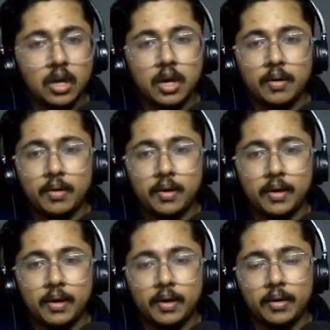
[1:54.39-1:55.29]

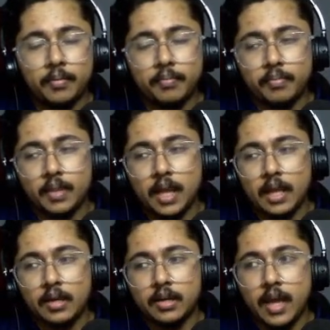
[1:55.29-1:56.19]
uh,
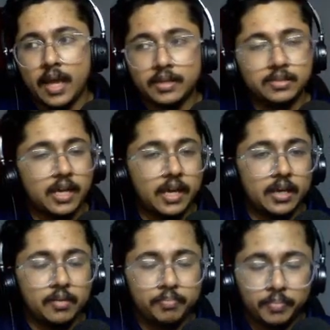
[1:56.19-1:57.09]
and hence I